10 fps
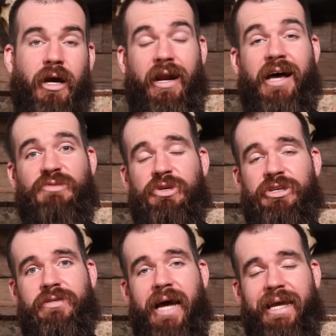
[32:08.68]
I could ask what are
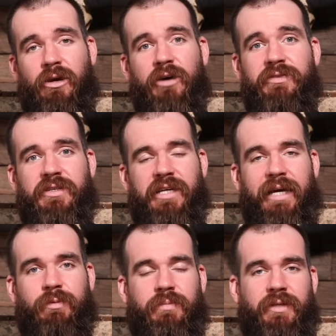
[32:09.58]
you taking off the
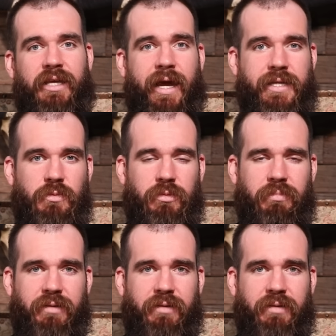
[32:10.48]
table, but the answer would